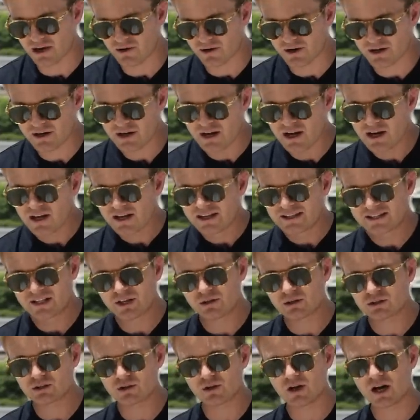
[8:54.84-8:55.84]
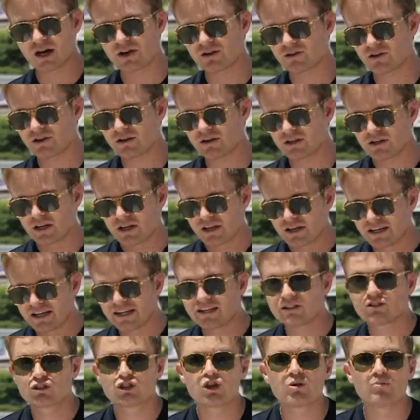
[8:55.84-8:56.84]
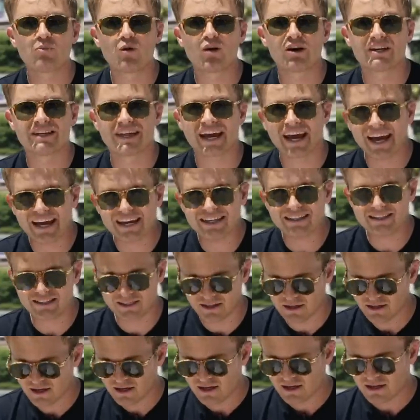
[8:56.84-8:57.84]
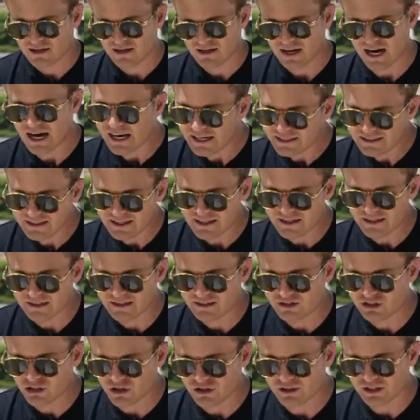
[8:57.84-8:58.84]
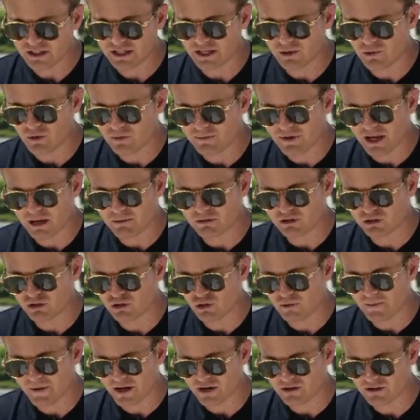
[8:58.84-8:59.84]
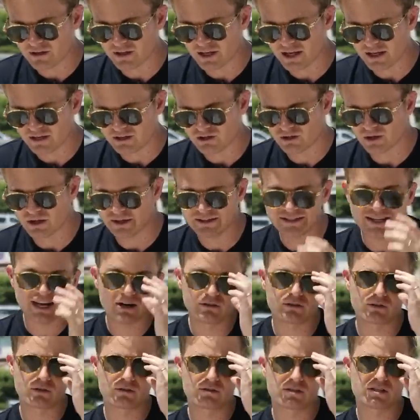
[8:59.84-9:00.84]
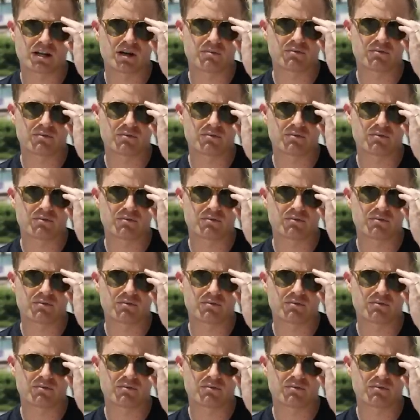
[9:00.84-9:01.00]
hour. 0 to 100 in 2.8. I think certainly it will be able to do better than that, so I doubt those